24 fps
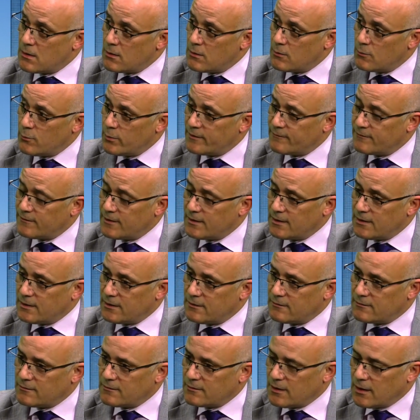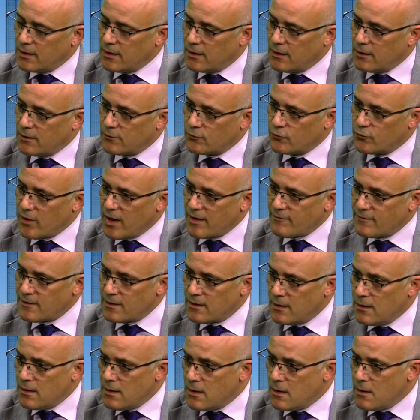with these uh, traffic,
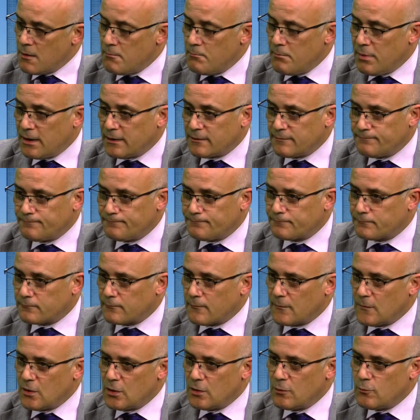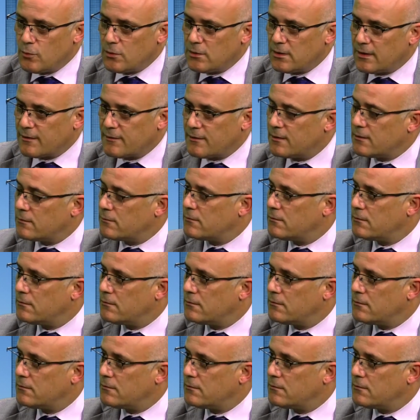but you know, I think